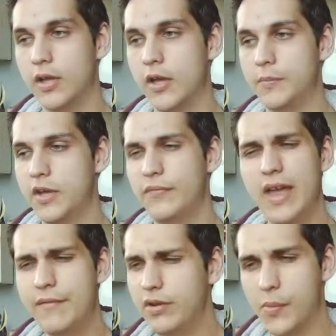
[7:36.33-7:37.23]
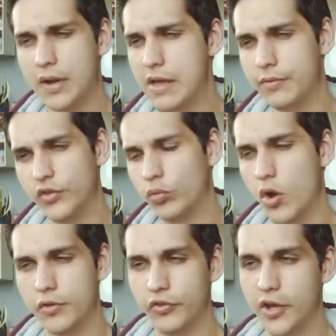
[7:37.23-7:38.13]
And for every other level as
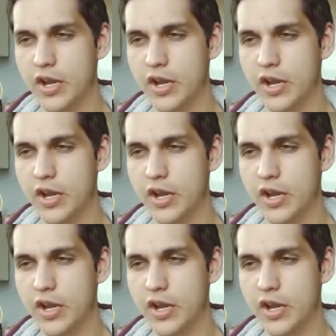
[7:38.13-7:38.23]
well, just to kind of